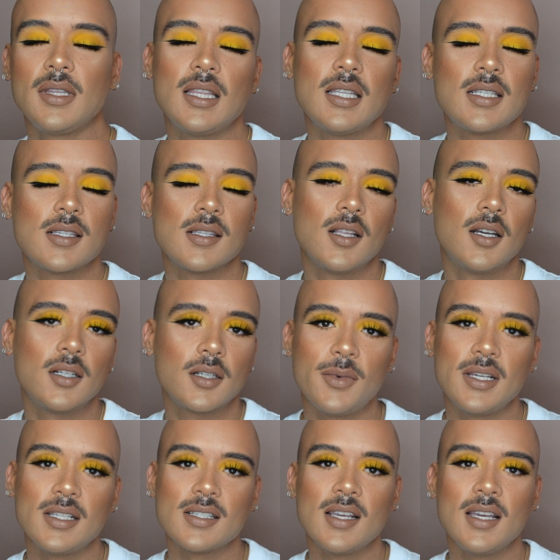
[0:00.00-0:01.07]
This look
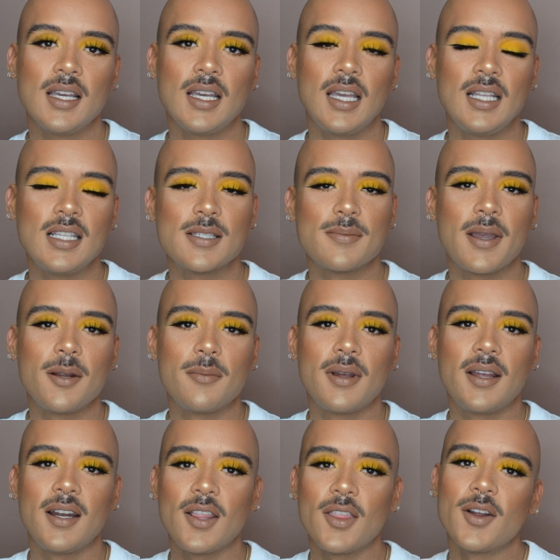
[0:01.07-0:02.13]
was inspired by
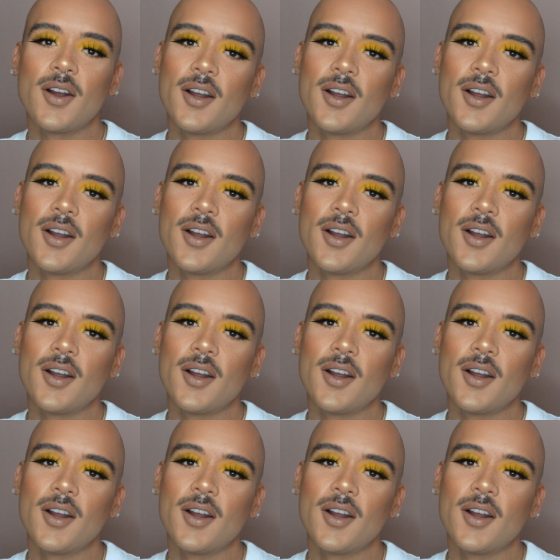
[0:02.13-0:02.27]
another